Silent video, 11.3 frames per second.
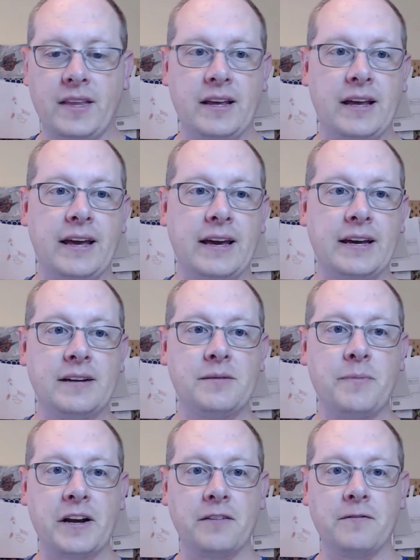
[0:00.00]
and
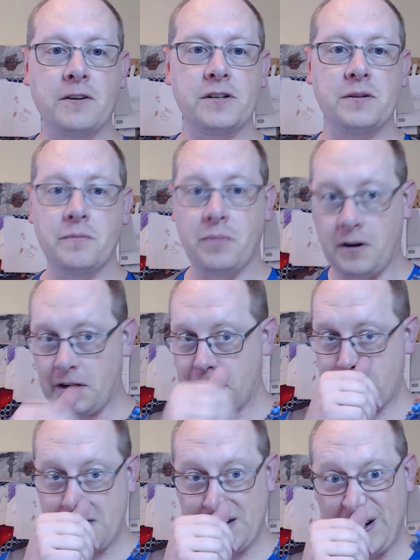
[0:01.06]
my conversion
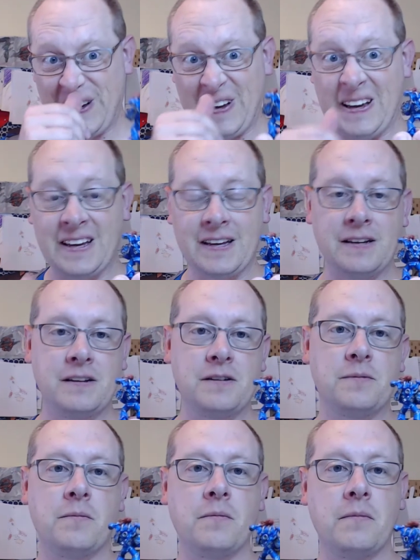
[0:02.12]
parts and
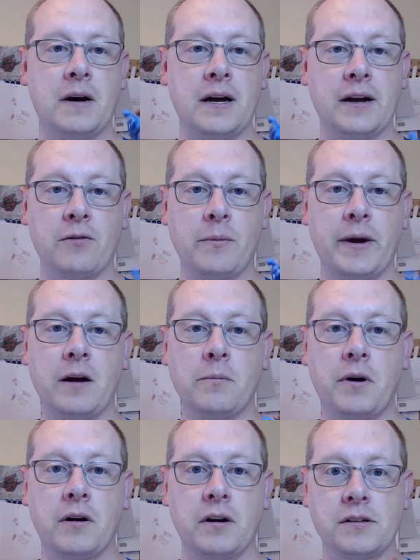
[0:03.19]
my repair
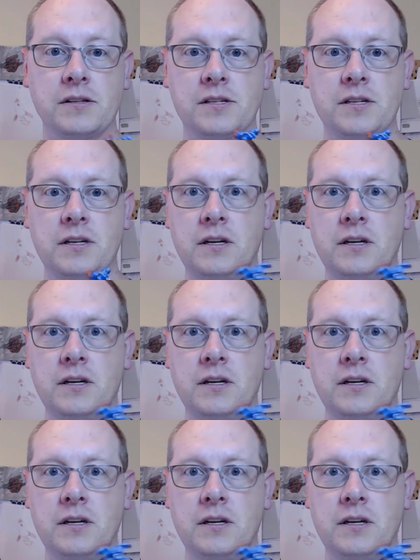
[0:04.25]
parts?